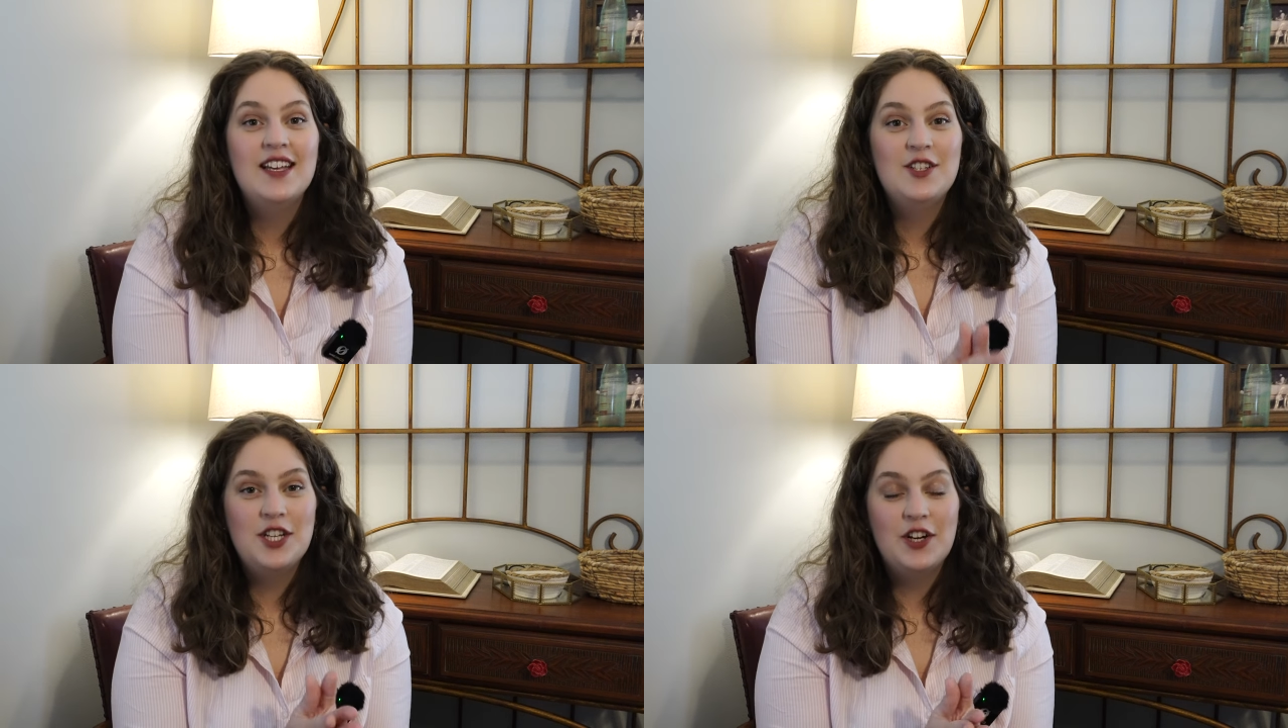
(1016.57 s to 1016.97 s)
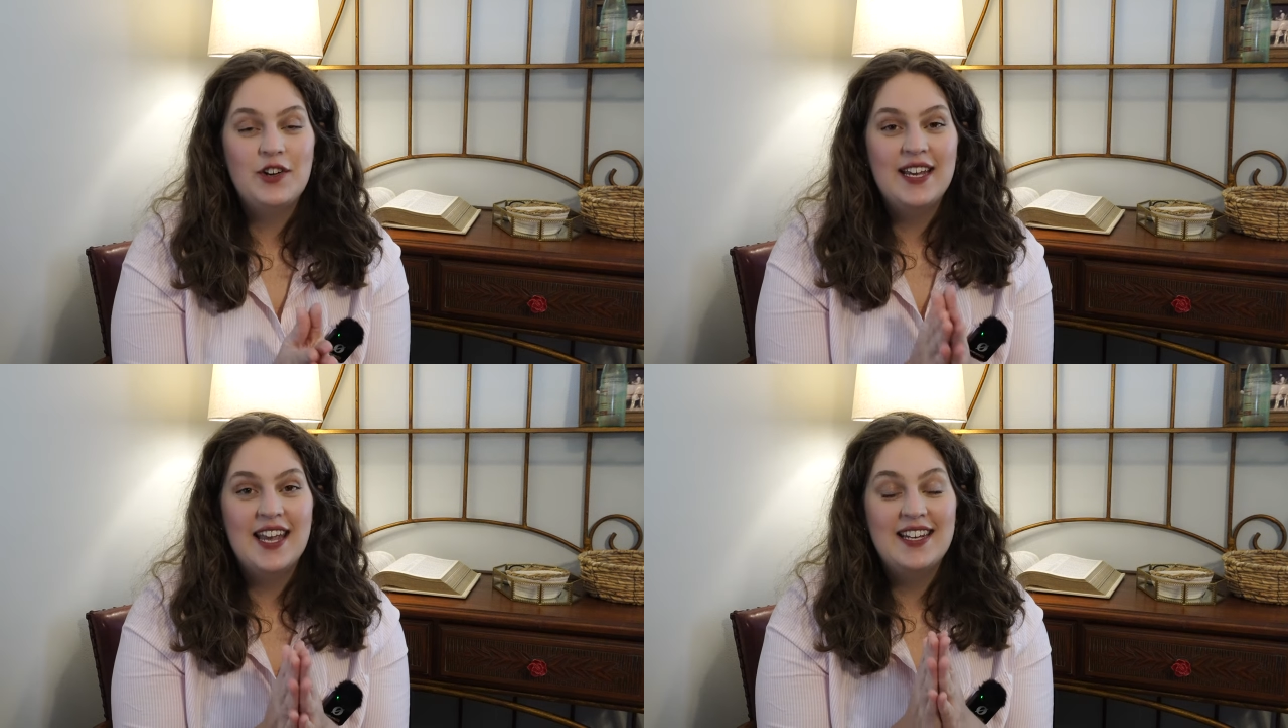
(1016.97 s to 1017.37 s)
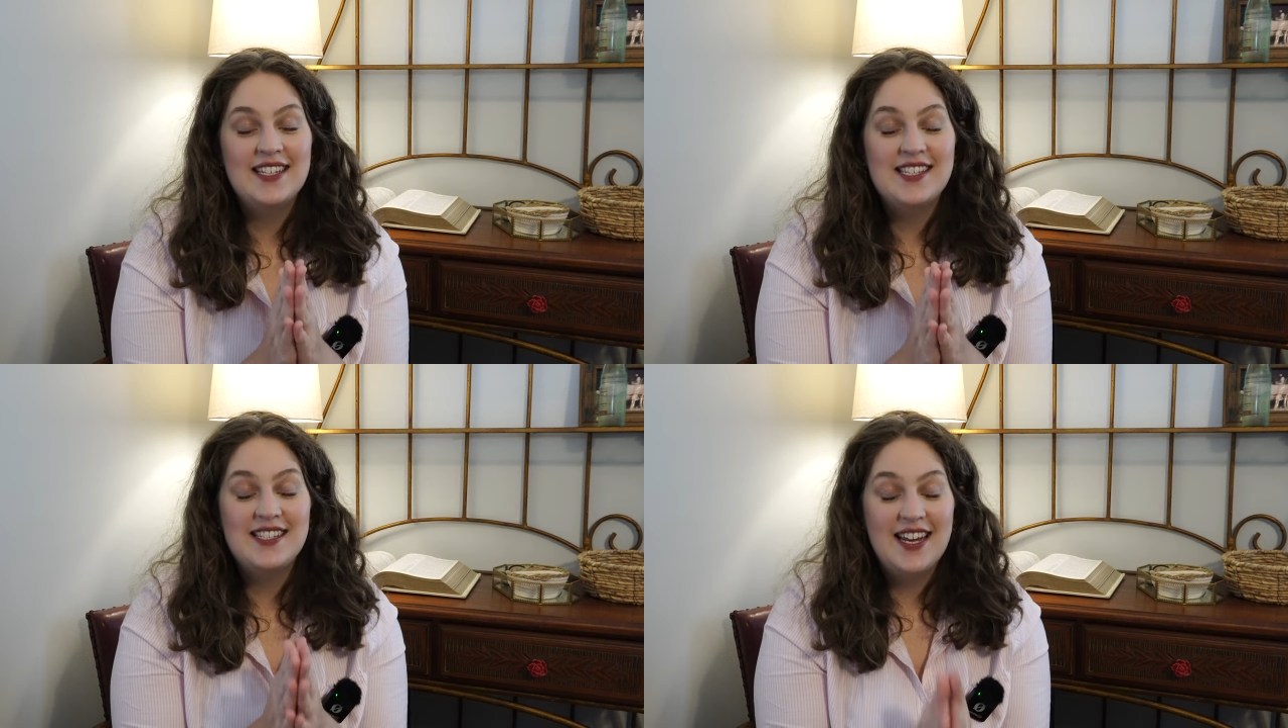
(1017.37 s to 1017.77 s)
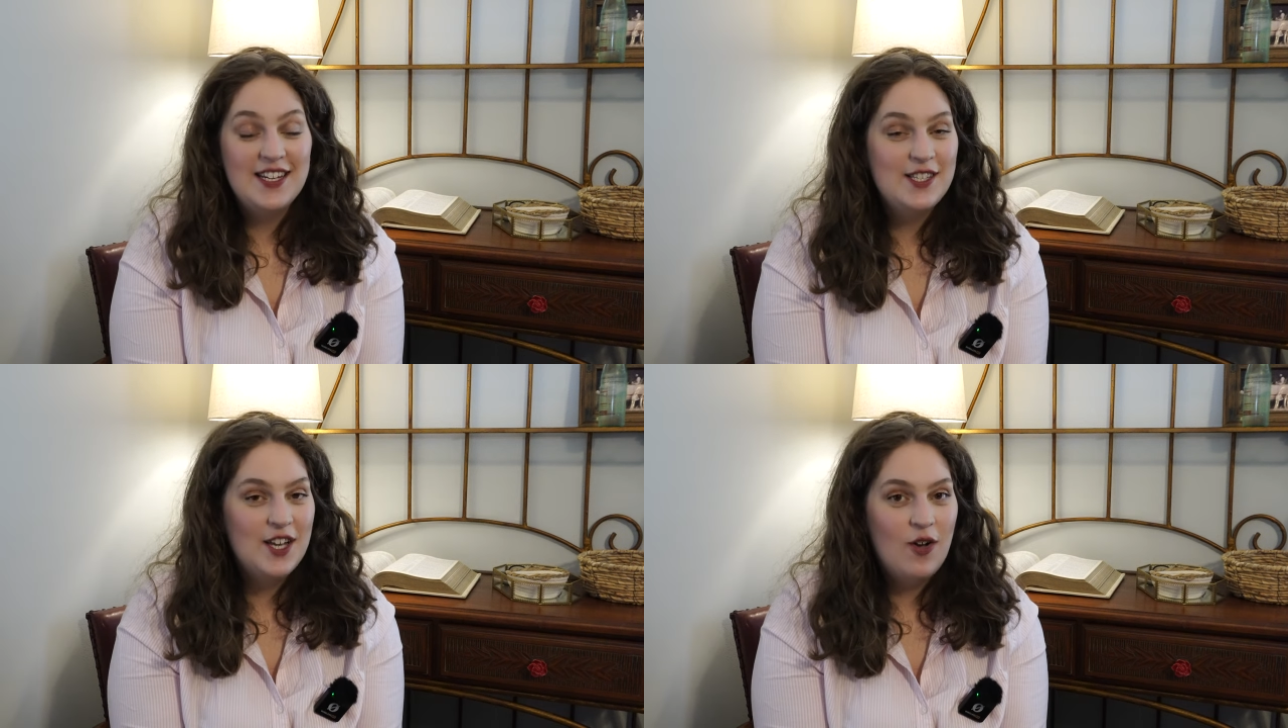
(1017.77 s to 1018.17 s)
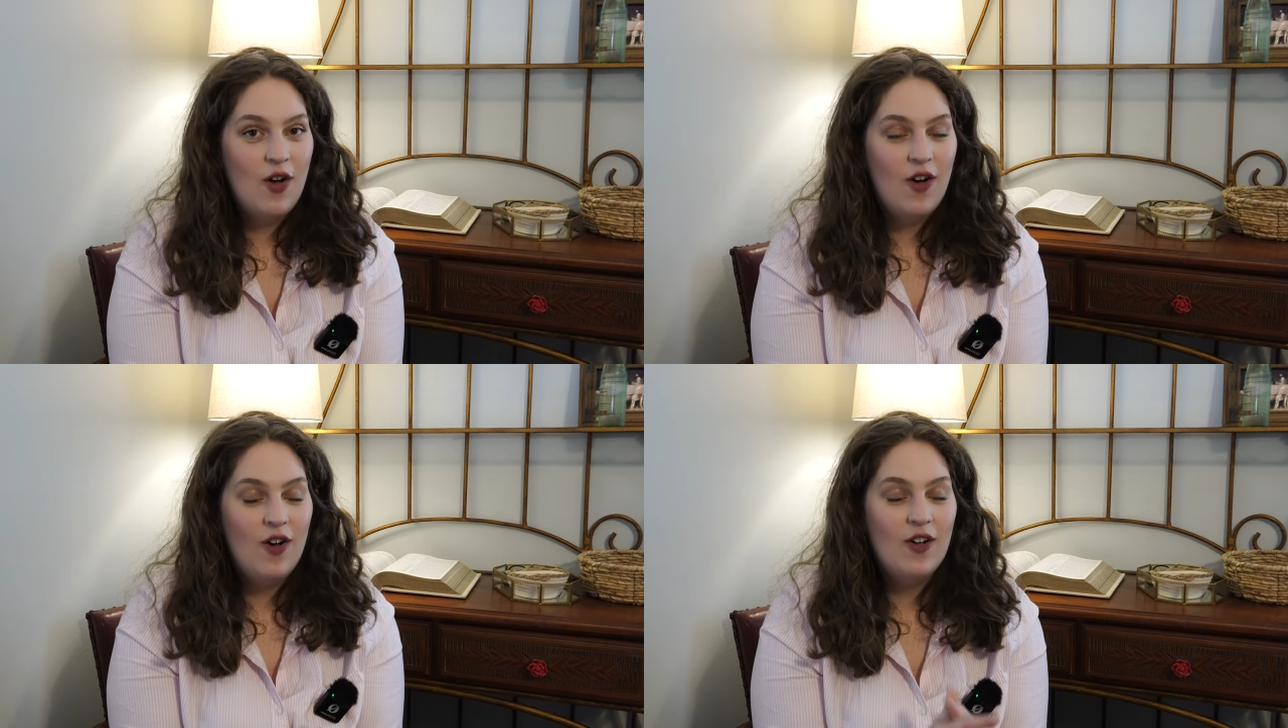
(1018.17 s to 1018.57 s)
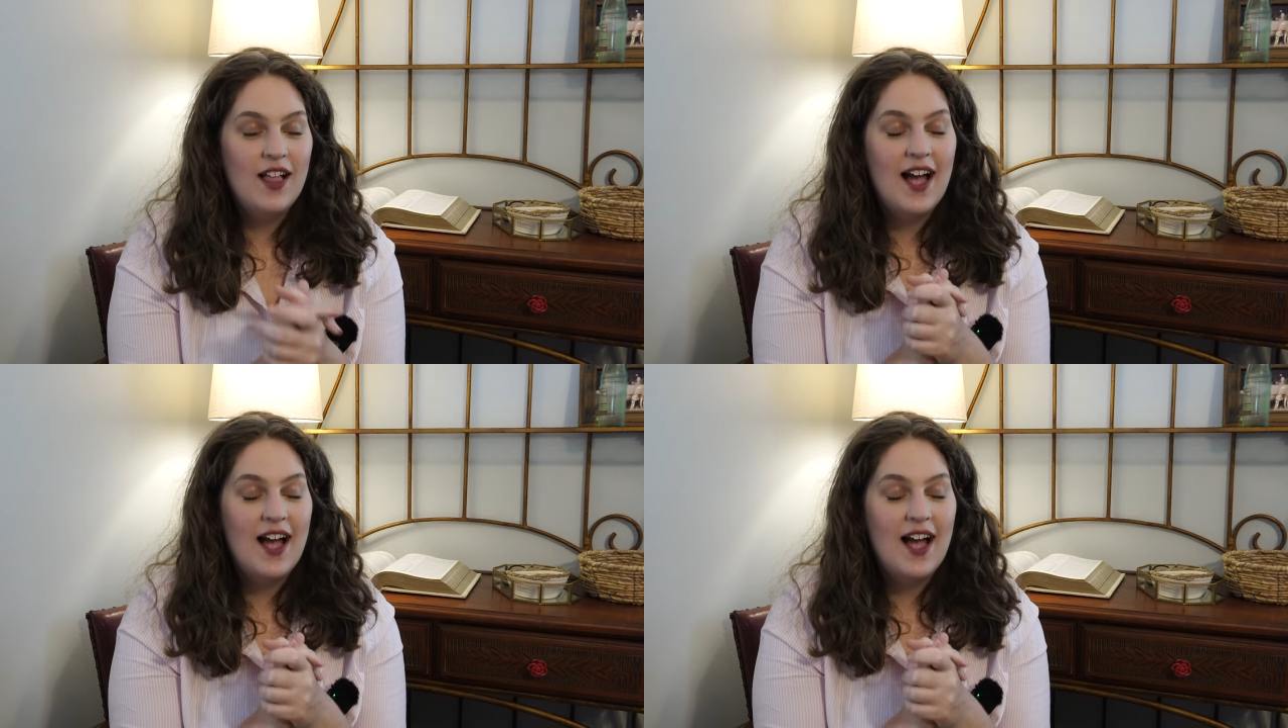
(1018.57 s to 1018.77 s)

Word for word: sharing an estate sale haul.